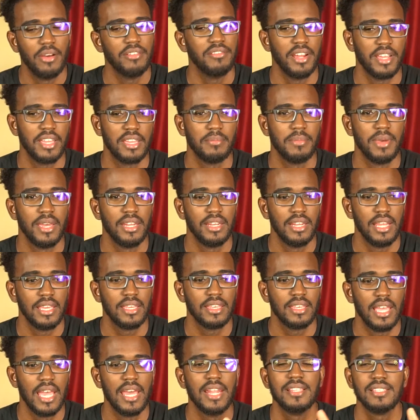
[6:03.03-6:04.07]
would recommend
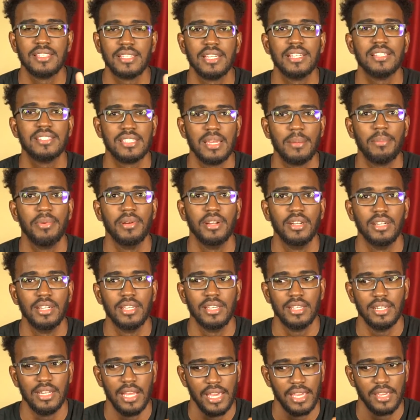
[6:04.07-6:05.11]
like editing it
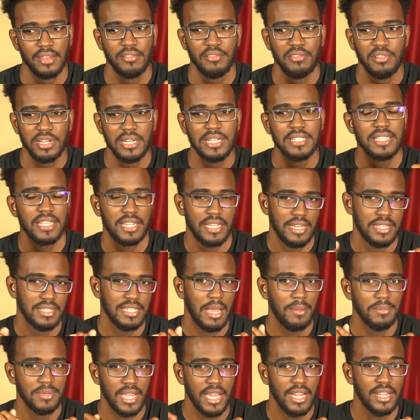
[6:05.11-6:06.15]
separately, like really taking the
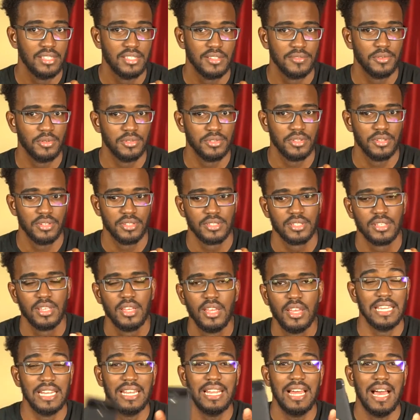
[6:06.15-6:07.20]
time to edit your photos.
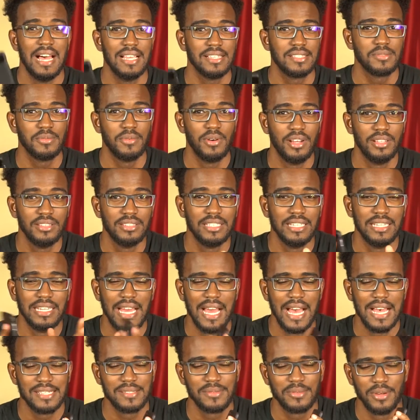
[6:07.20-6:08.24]
The last
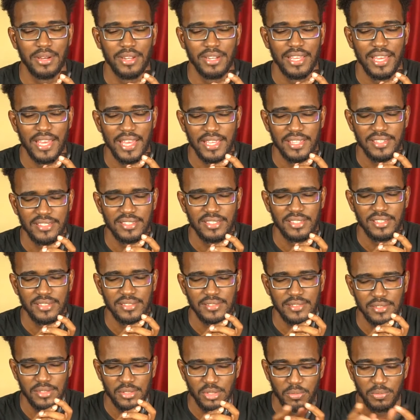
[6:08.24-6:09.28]
one is
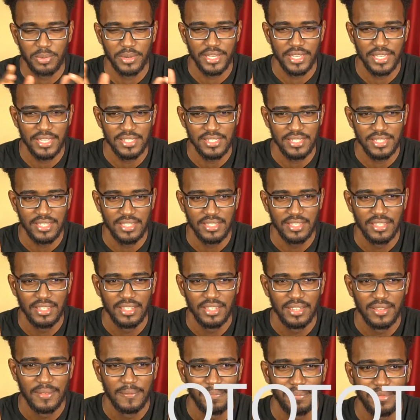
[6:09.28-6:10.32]
super easy.
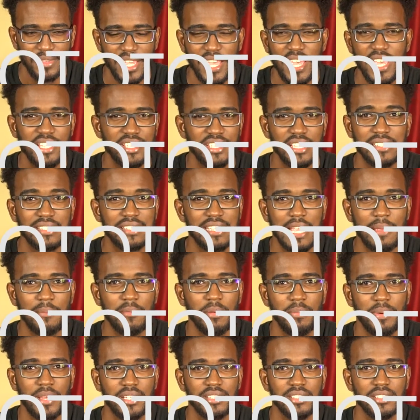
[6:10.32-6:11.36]
It's just take
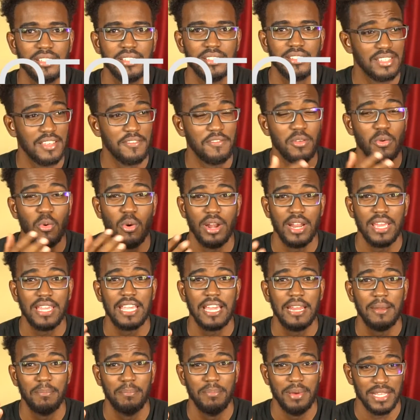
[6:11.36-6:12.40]
more pictures. If you want to
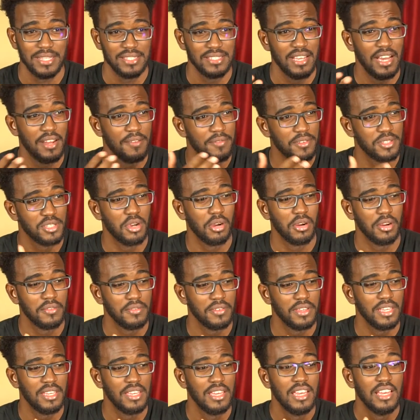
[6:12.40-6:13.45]
get better at
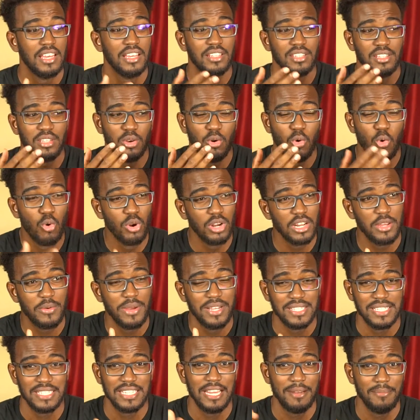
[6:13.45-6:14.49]
photography, only way
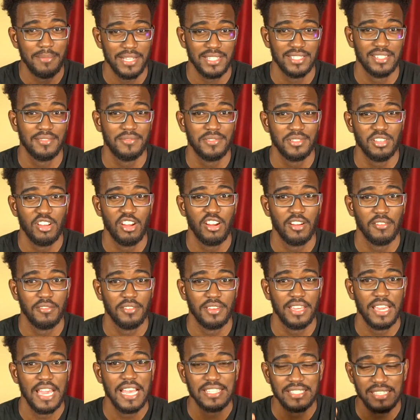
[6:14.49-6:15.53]
to get better at photography
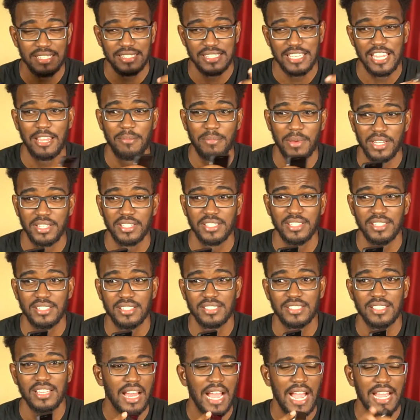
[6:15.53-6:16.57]
is to take
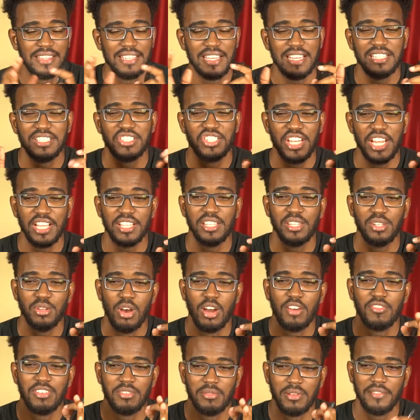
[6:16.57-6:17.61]
pictures. I think Jake the
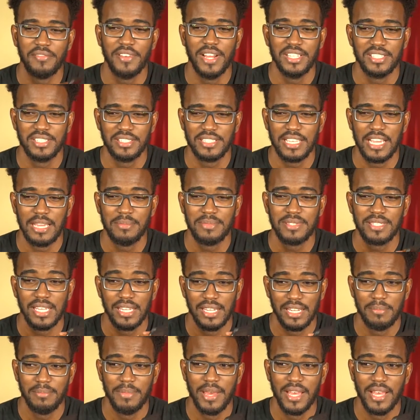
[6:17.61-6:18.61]
dog from Adventure Time said it